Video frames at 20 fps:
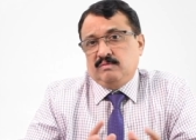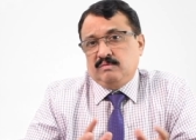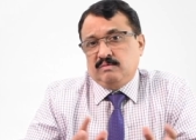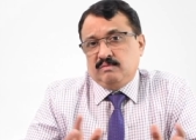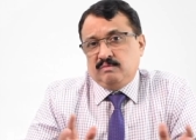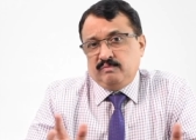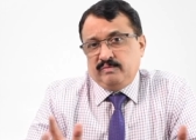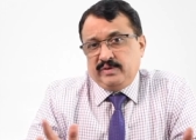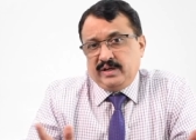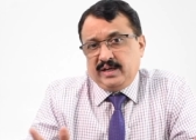
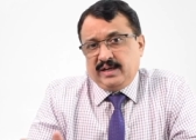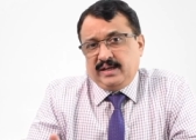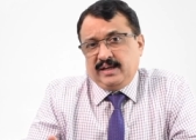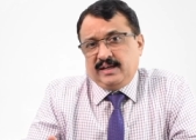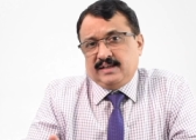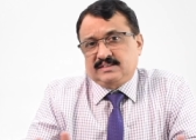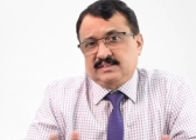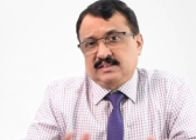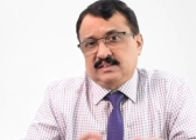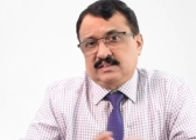
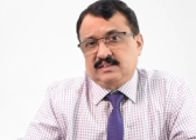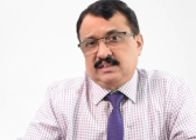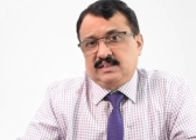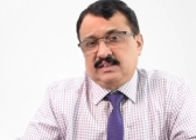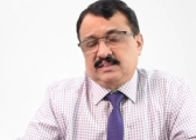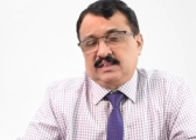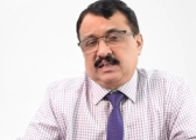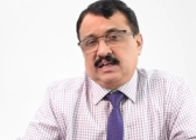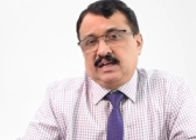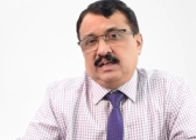various assets
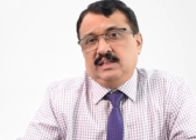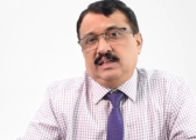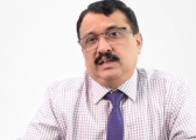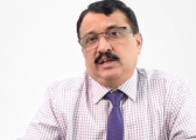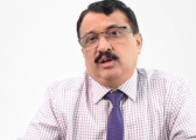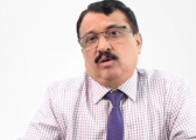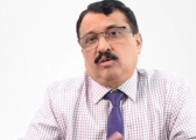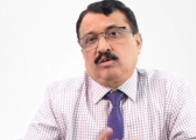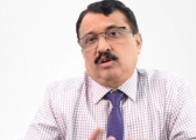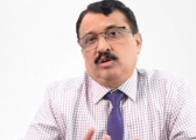and the
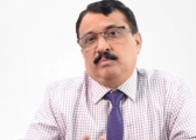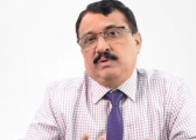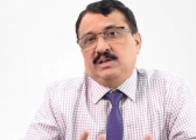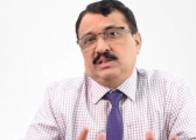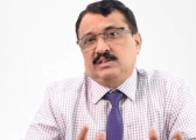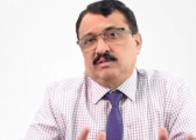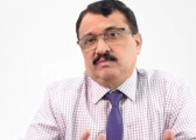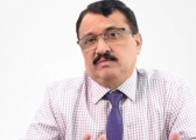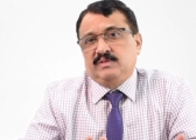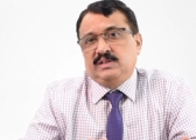documents
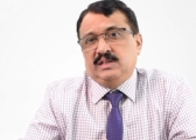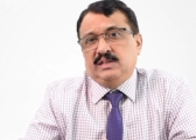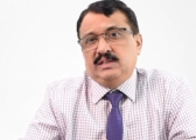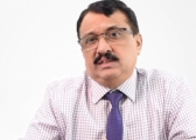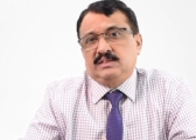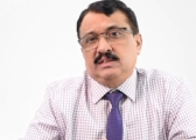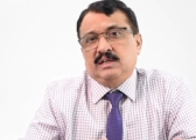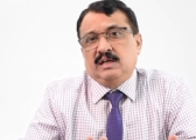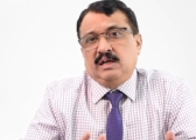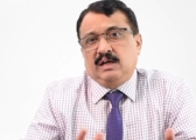of
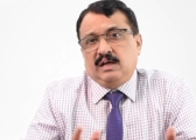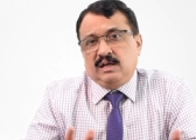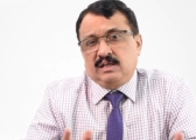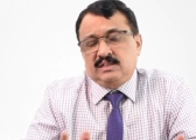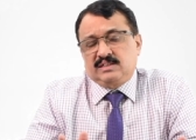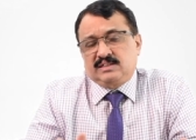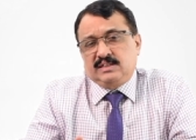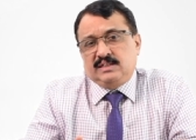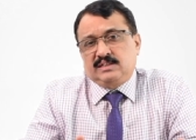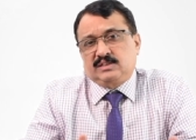these
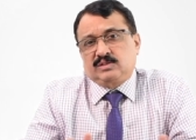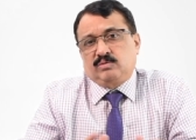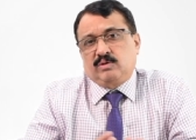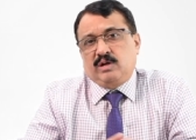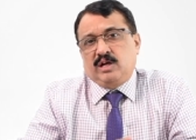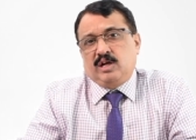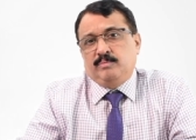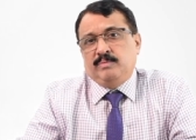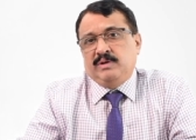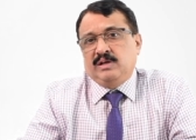assets could
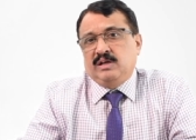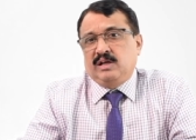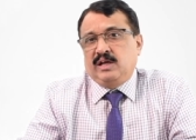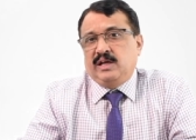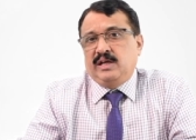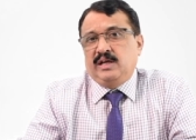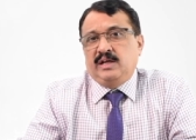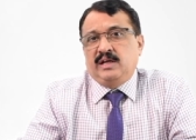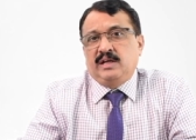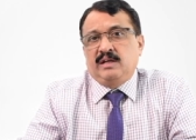have been
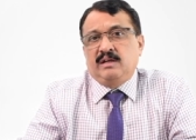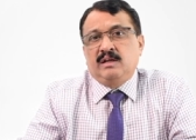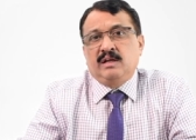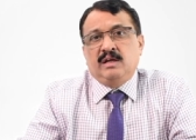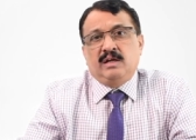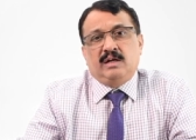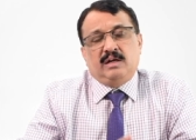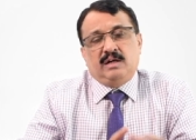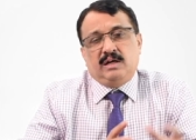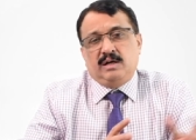lying in
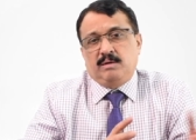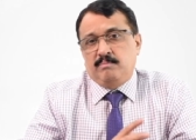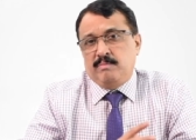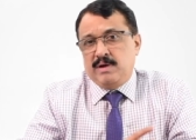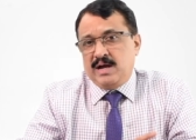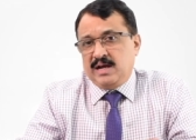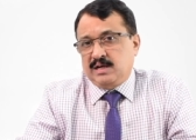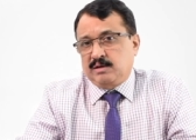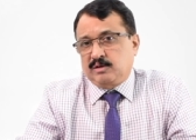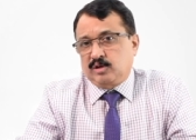a
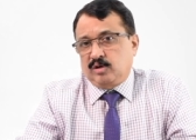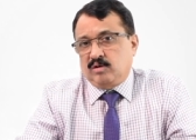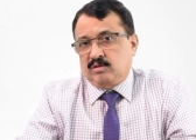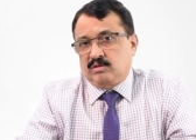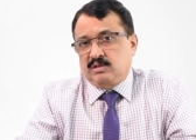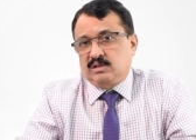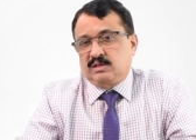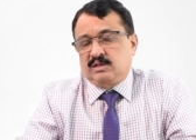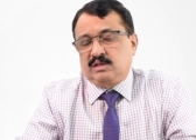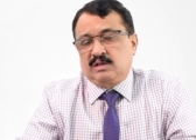bank
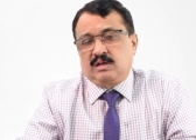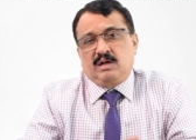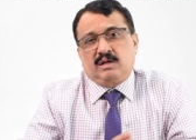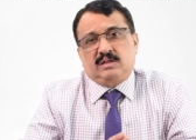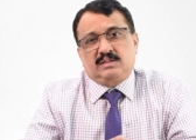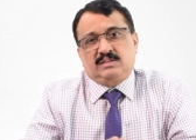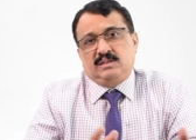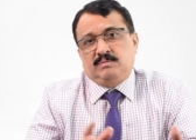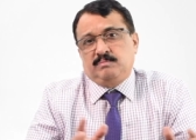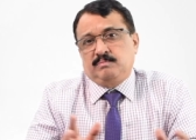locker or
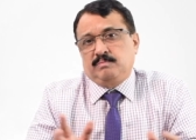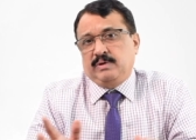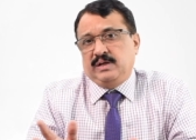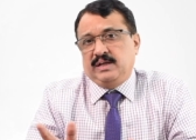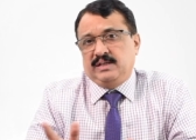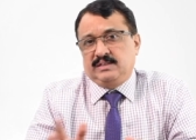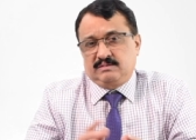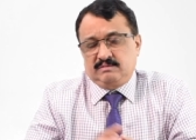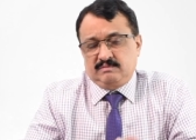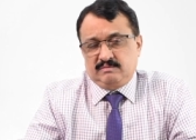
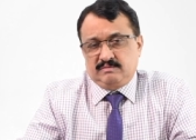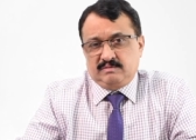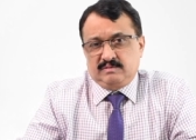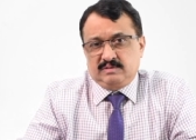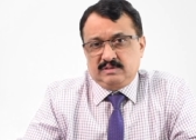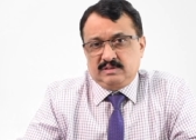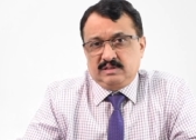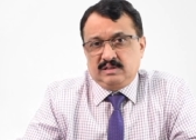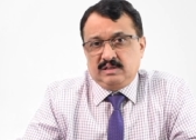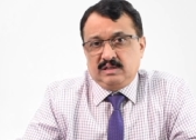someplace.
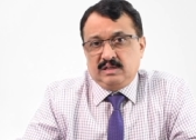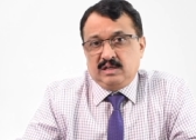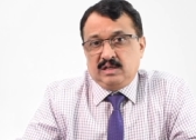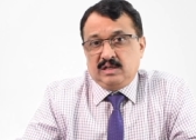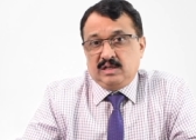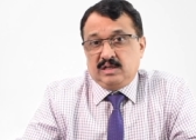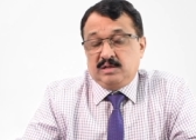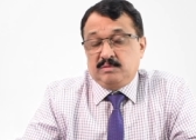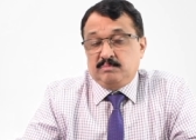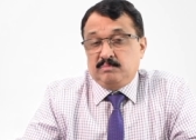
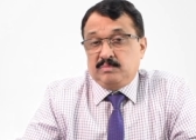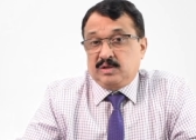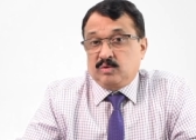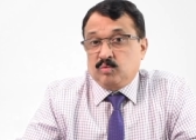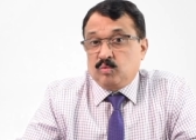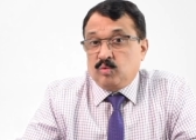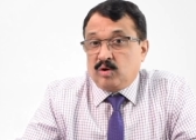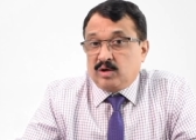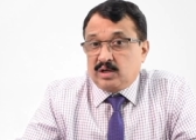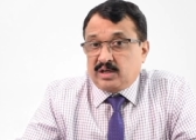But
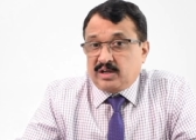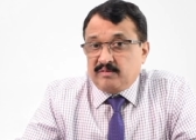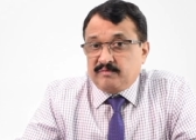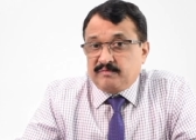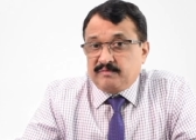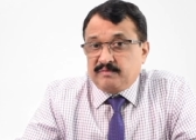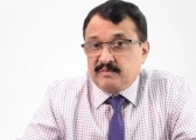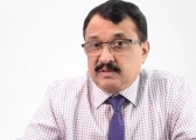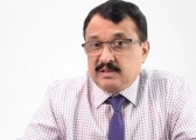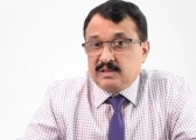what if
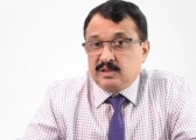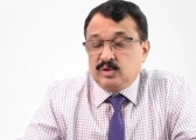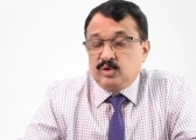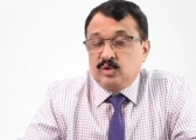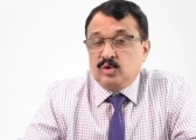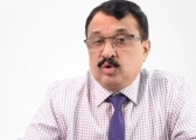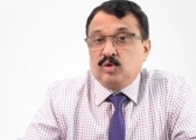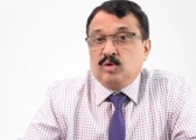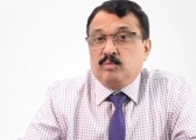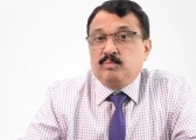
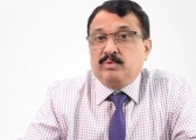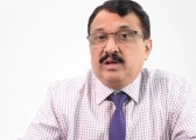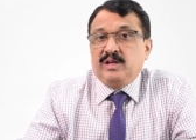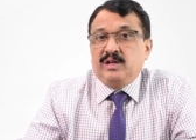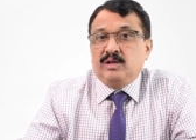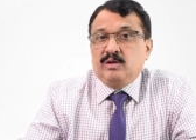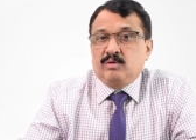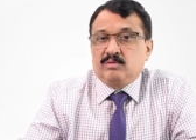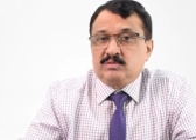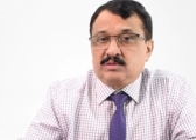nobody
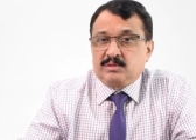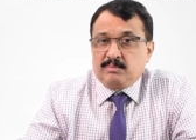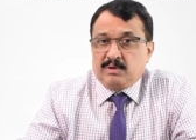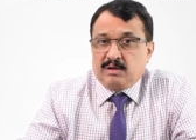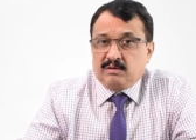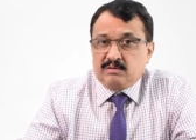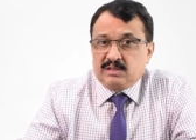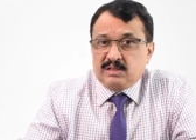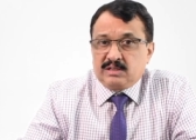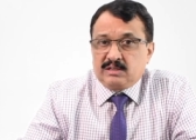knows
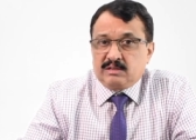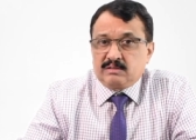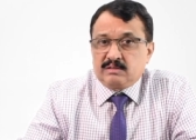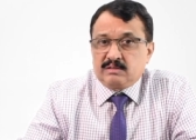about it?